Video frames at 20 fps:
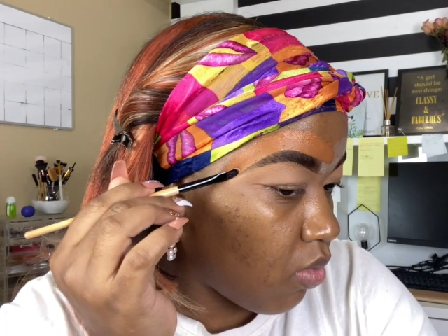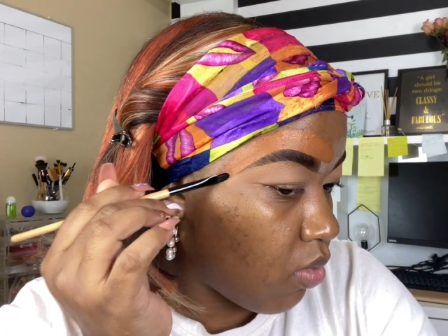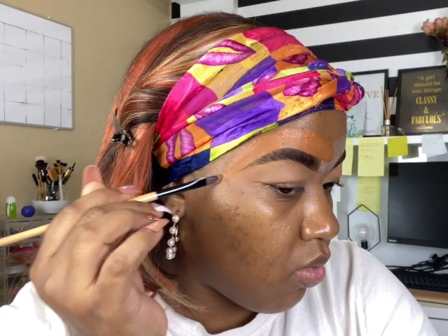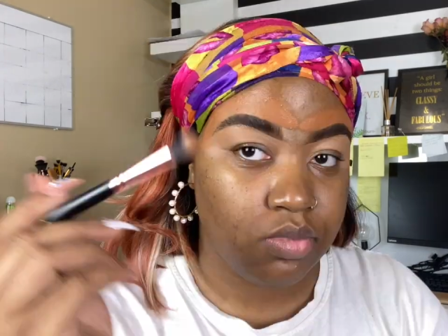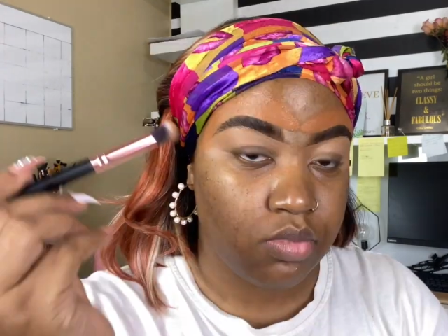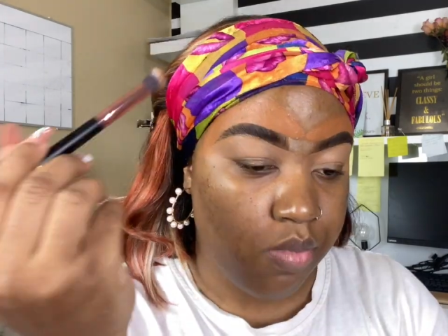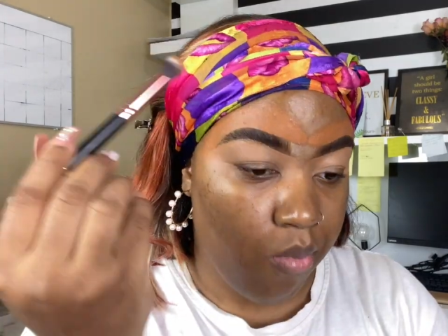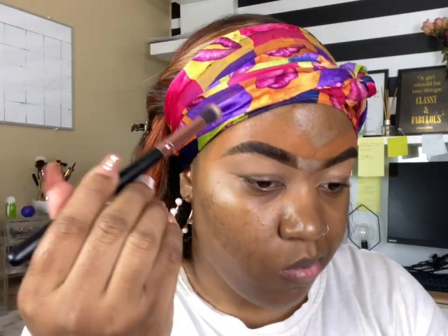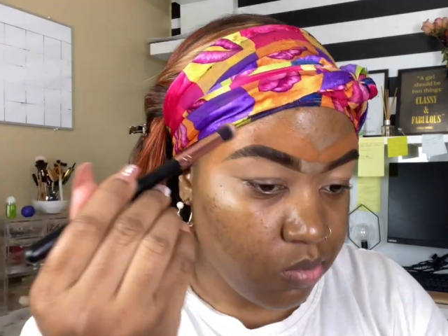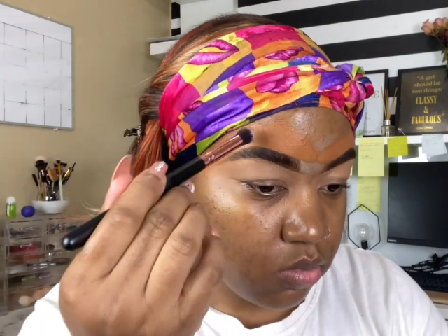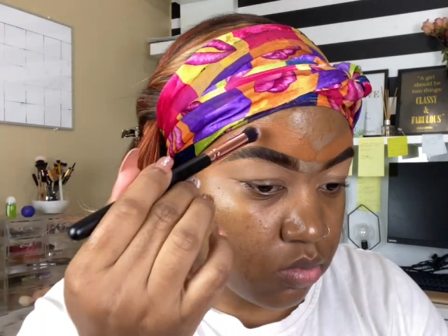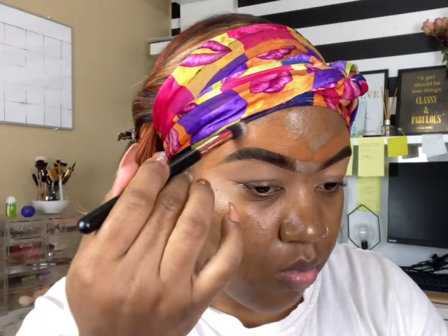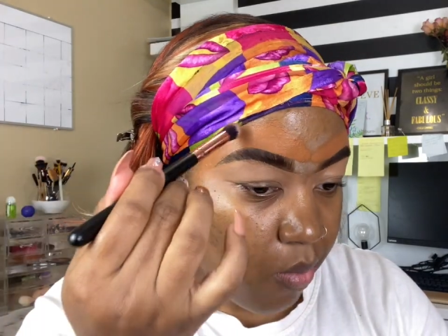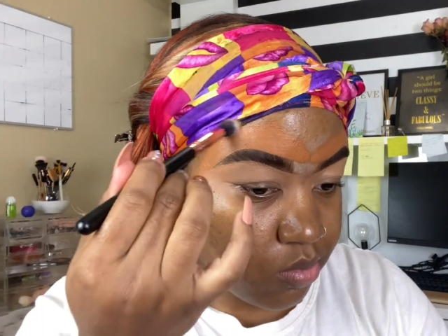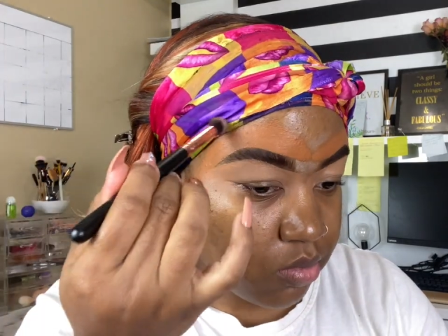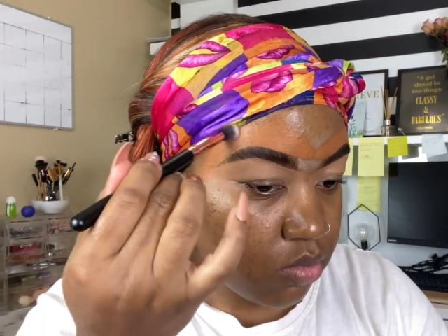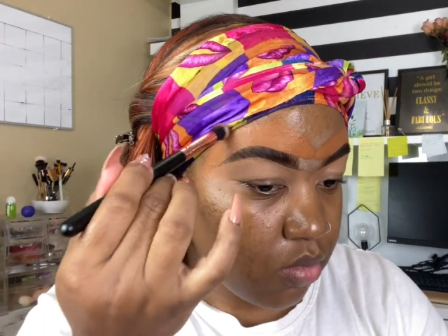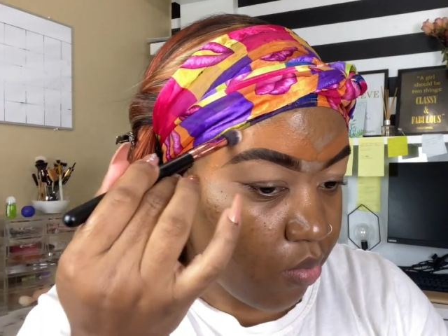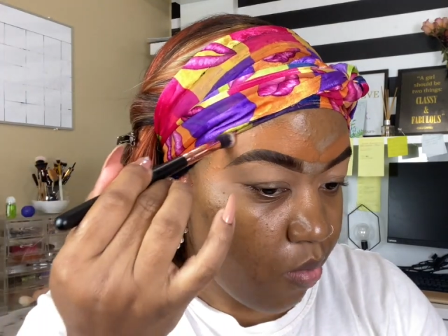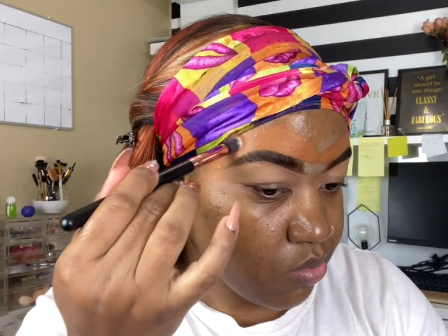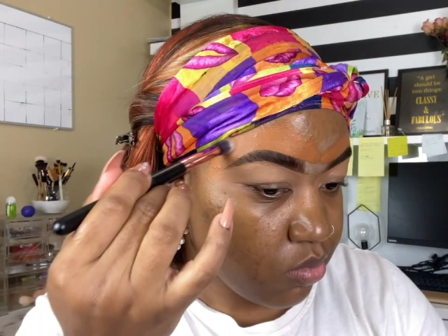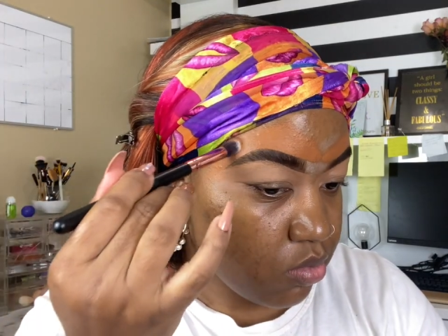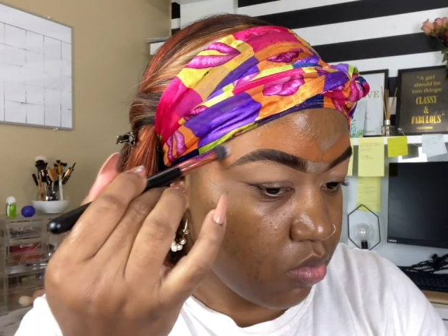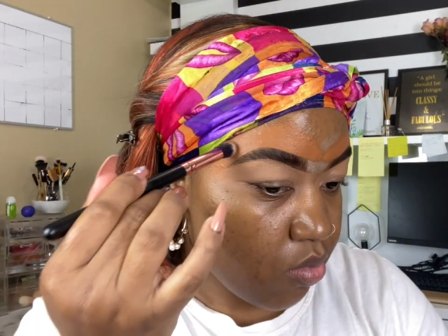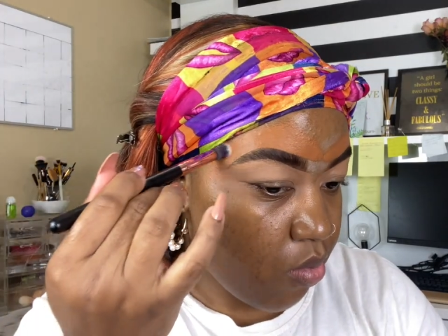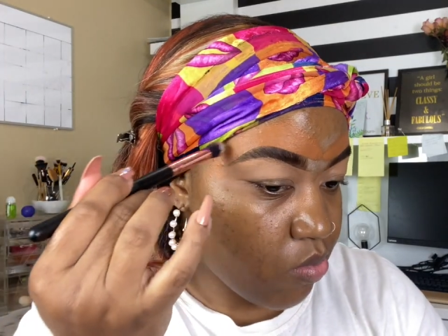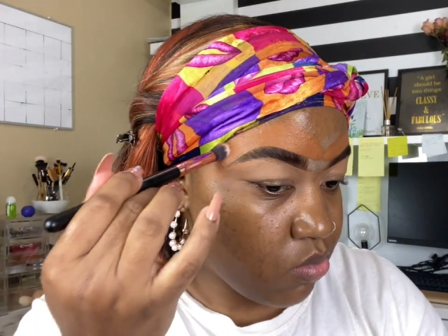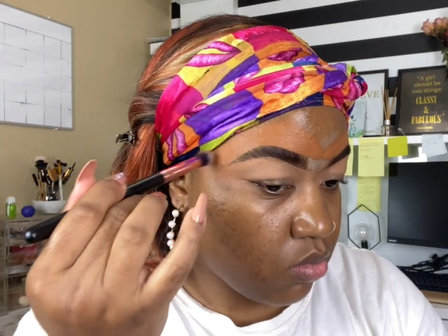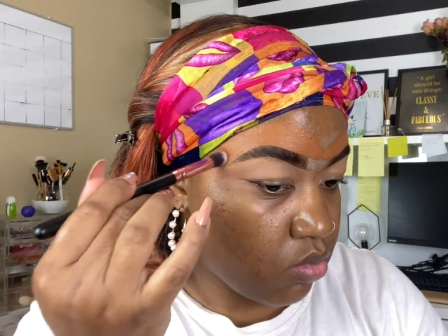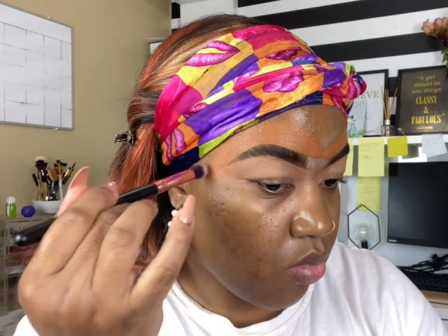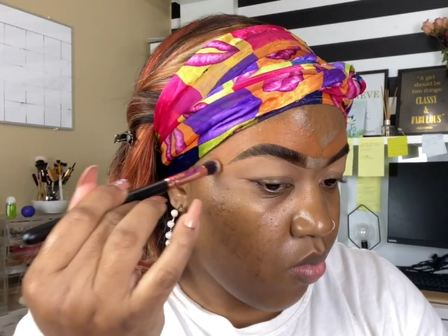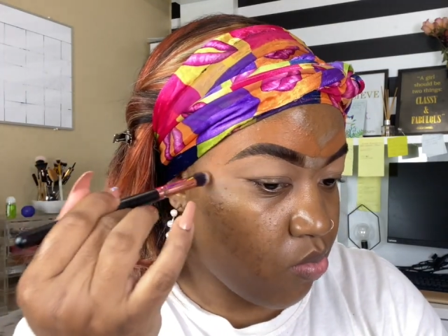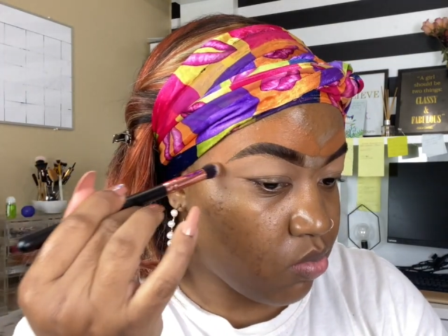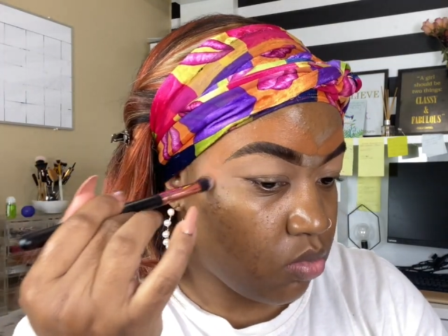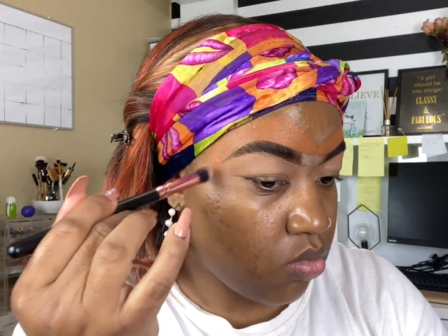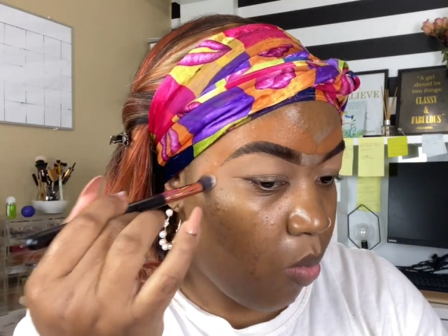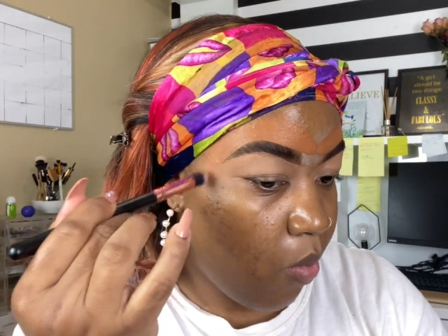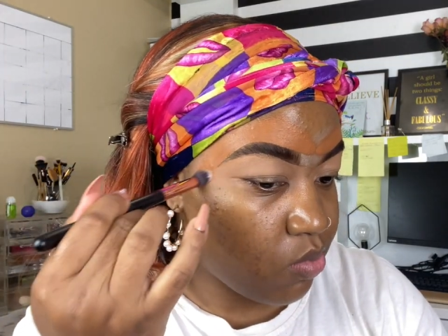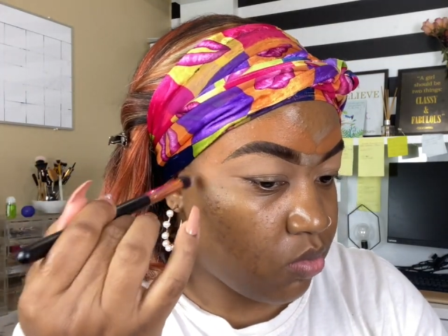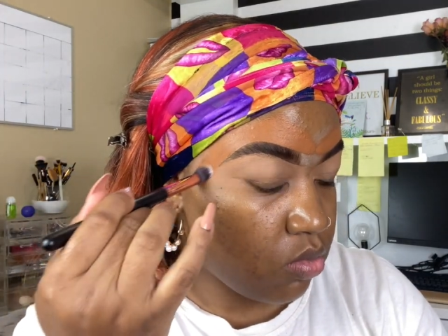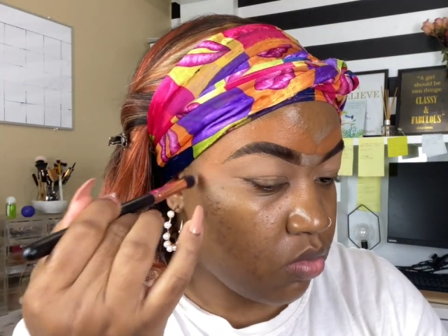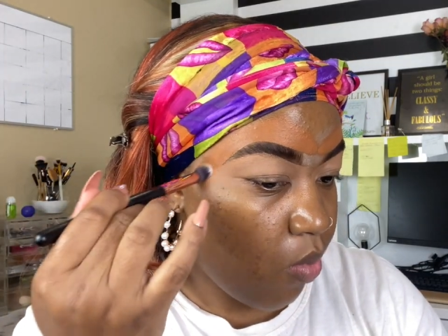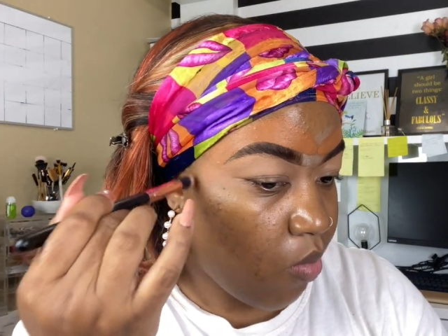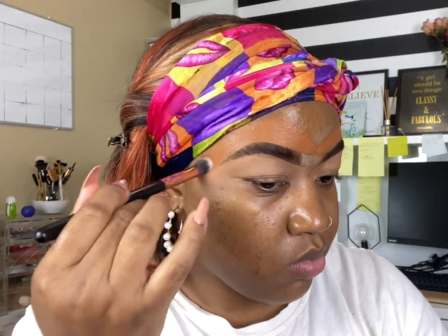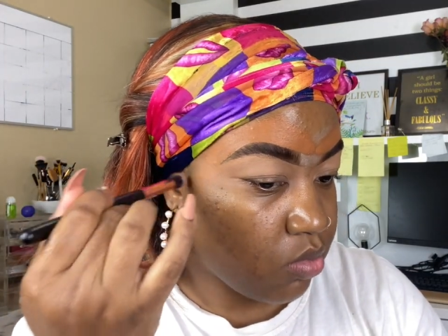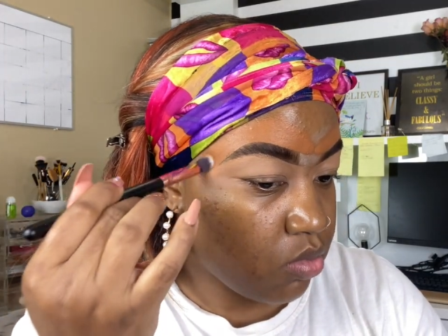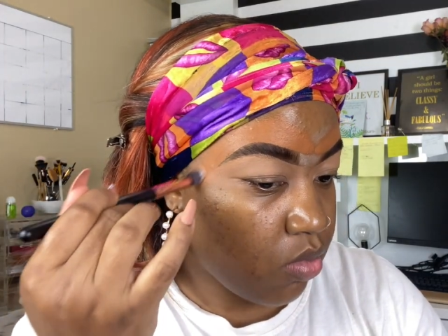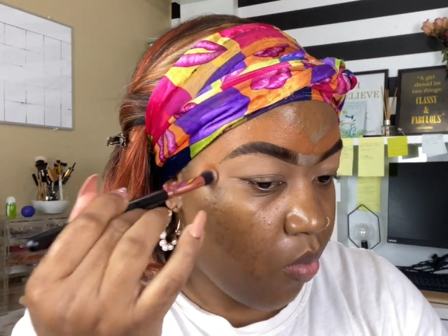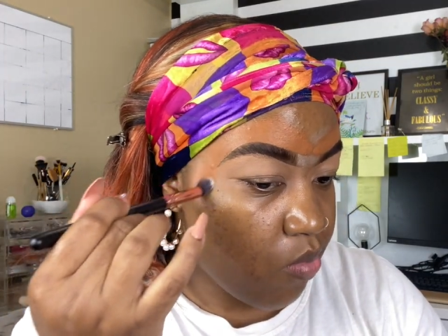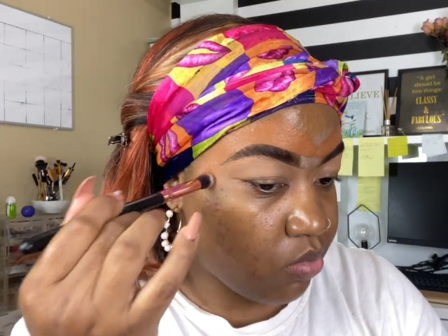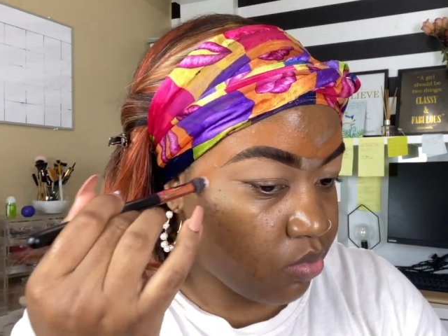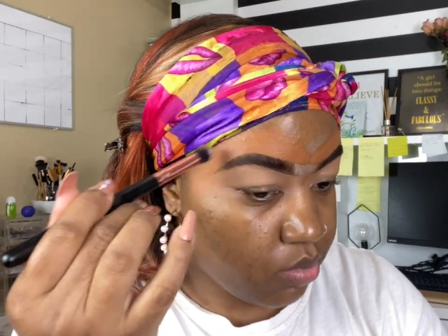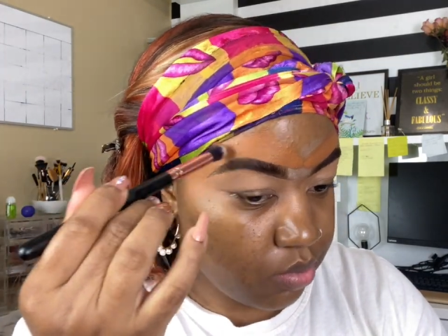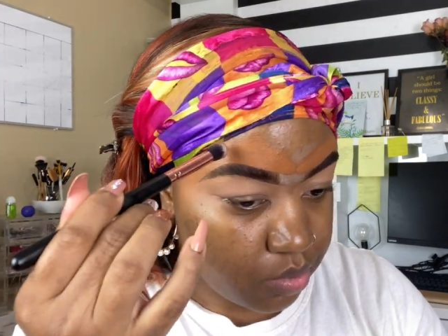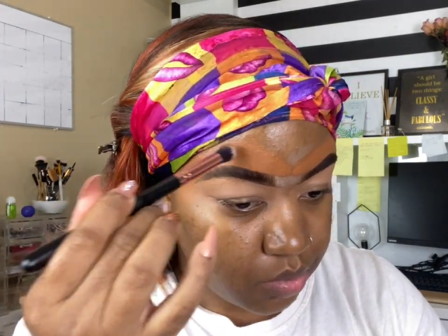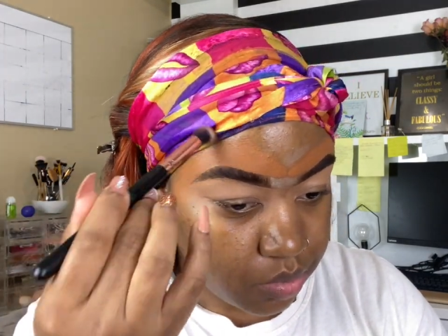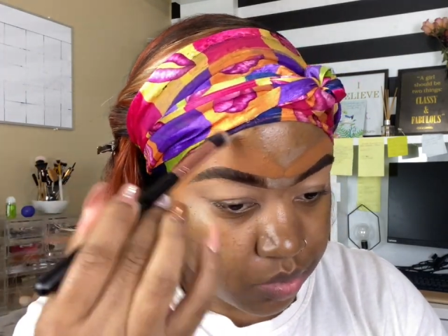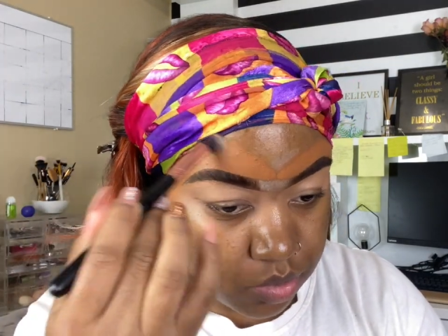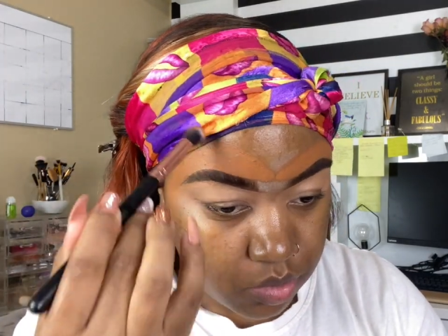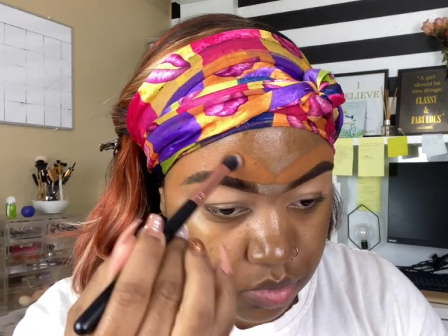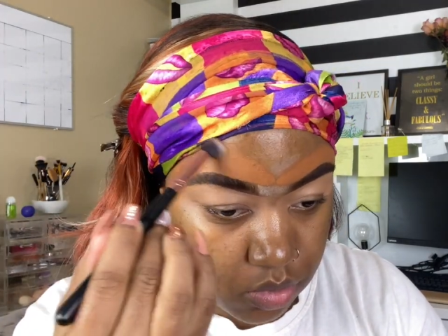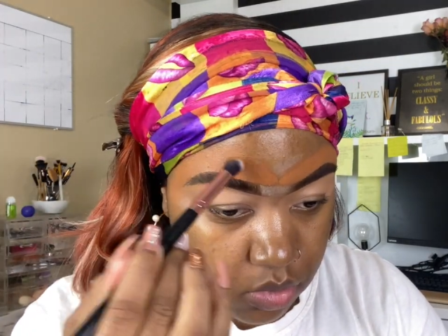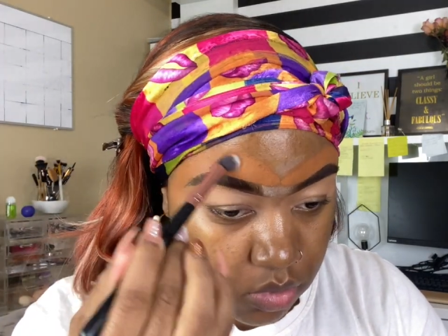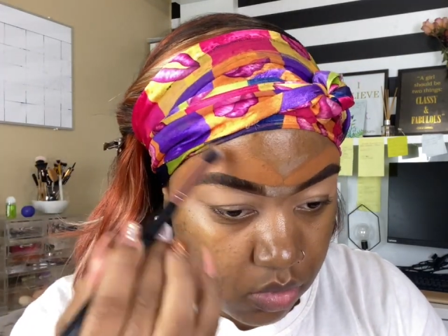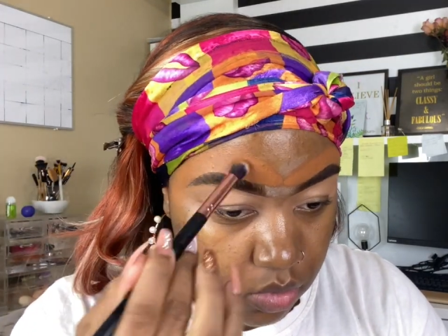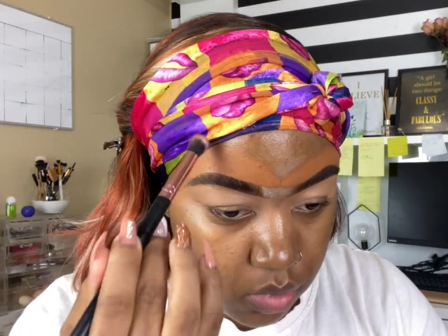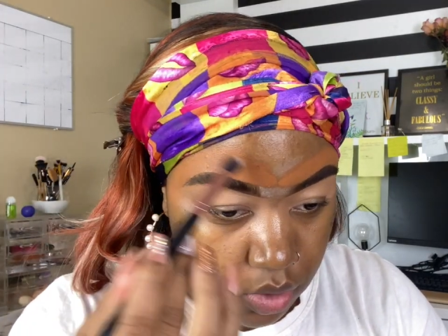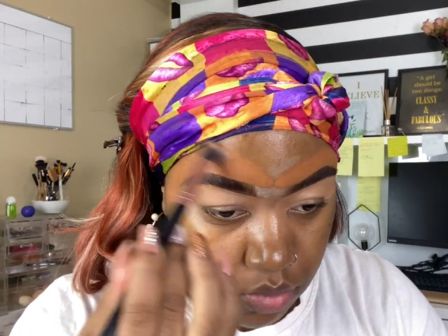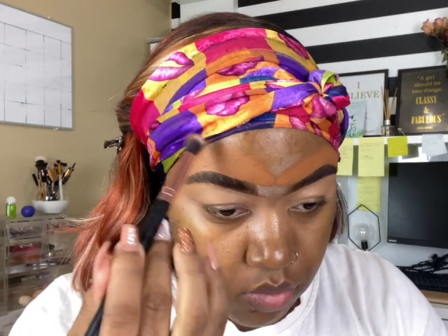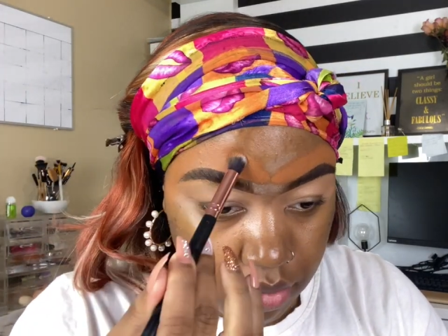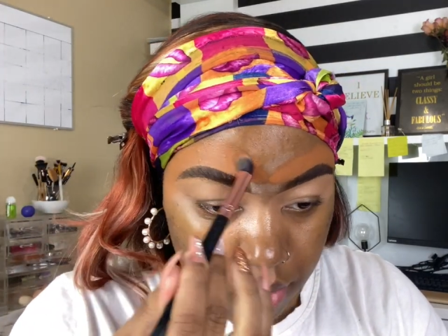And using that same fluffy brush just to blend the edges out.